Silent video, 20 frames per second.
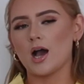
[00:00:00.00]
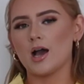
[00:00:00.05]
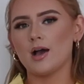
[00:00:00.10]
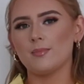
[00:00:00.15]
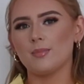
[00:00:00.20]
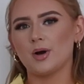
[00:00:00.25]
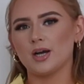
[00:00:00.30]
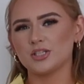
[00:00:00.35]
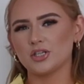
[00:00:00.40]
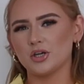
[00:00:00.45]

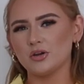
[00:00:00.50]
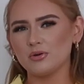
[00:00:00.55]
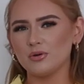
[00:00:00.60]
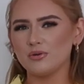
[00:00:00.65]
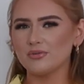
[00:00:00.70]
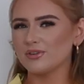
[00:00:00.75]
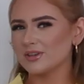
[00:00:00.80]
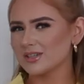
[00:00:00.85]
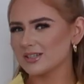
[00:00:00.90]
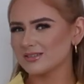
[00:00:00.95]
Um, I don't know
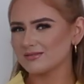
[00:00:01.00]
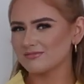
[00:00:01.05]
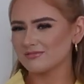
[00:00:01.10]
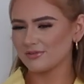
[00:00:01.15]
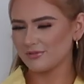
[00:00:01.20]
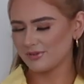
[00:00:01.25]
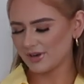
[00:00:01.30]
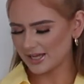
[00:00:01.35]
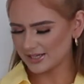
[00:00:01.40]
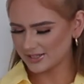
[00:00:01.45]
if it
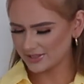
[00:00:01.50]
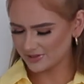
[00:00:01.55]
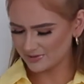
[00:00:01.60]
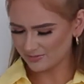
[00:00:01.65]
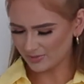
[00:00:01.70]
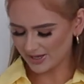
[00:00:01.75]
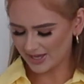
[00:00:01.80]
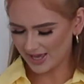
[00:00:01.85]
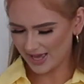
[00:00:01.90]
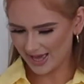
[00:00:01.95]
flatters
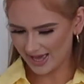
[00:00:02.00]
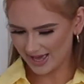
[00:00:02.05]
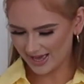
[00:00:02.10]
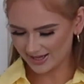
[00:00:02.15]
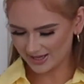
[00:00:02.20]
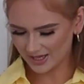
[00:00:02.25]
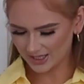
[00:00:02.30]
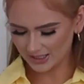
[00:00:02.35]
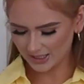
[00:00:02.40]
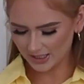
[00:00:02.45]
my
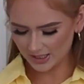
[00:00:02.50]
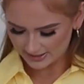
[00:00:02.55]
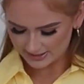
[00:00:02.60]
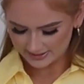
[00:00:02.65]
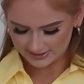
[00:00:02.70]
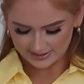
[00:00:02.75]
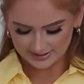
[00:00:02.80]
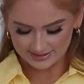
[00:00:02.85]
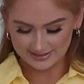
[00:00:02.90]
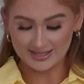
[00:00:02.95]
hair colour.
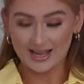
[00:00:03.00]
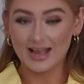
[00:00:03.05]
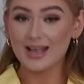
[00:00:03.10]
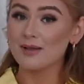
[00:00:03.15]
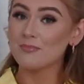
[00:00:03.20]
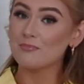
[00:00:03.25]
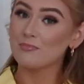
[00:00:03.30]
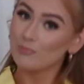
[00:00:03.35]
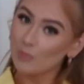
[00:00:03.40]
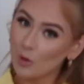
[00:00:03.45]
It's the
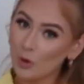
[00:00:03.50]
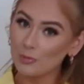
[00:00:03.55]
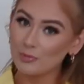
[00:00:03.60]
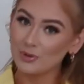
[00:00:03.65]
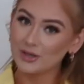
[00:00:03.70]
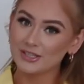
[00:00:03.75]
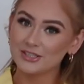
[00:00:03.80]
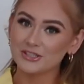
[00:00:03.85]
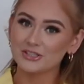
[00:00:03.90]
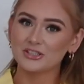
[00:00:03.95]
same
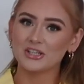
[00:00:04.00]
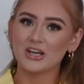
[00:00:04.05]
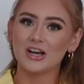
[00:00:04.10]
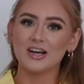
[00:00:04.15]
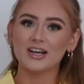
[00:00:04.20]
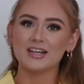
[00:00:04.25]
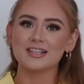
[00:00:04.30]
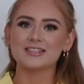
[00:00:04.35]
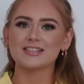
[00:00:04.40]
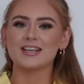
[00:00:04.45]
poplin
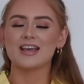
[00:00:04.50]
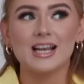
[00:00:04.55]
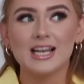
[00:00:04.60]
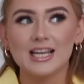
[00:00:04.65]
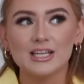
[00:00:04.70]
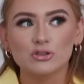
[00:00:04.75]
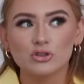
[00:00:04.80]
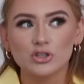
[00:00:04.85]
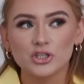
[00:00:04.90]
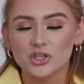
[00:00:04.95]
shirt. They
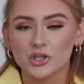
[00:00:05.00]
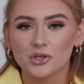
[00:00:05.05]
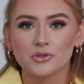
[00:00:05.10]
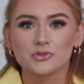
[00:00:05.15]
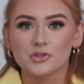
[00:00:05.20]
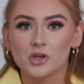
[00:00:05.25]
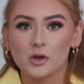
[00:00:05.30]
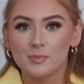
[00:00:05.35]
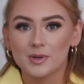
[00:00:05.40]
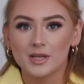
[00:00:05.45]
literally do
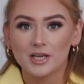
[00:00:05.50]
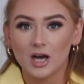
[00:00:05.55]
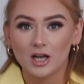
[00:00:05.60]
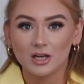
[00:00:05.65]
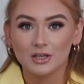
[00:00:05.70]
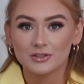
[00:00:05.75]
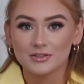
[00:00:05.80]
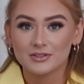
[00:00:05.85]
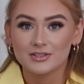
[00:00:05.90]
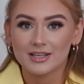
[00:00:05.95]
so many
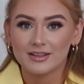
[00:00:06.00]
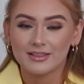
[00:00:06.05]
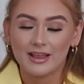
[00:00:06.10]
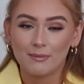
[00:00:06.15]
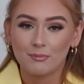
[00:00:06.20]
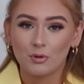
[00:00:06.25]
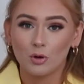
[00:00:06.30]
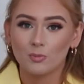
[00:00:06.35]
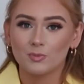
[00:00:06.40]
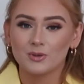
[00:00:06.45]
colours in
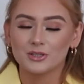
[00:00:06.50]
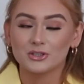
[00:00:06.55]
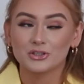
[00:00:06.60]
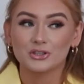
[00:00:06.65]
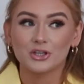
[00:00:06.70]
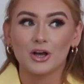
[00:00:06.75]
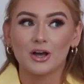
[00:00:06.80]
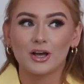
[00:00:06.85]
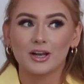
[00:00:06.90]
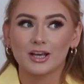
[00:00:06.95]
that poplin
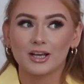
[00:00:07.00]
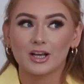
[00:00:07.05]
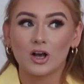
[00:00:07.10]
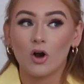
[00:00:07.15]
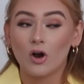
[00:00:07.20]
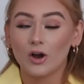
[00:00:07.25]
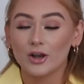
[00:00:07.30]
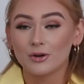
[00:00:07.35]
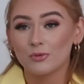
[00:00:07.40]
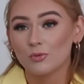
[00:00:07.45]
shirt, and I
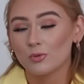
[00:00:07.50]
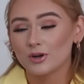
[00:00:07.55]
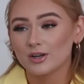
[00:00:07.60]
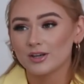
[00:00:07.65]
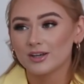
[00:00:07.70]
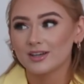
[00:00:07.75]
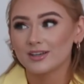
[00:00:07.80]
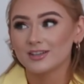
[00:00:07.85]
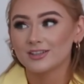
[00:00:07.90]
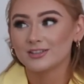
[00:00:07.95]
kind of want
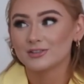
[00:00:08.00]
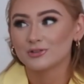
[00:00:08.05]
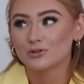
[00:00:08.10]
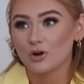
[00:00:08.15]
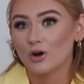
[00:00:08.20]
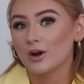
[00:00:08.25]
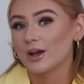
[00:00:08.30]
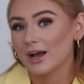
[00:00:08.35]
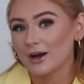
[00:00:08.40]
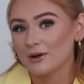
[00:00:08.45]
to
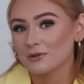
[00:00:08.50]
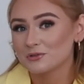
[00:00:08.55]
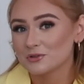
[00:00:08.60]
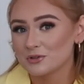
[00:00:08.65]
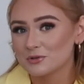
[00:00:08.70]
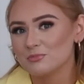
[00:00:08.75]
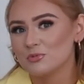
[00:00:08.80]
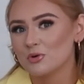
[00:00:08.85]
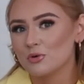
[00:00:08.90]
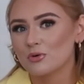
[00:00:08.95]
try out
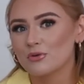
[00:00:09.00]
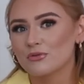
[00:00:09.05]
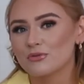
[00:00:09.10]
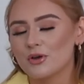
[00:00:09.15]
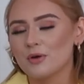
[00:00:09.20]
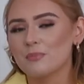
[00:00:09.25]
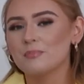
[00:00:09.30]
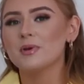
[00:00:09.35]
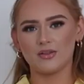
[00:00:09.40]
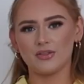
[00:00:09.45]
some more of them.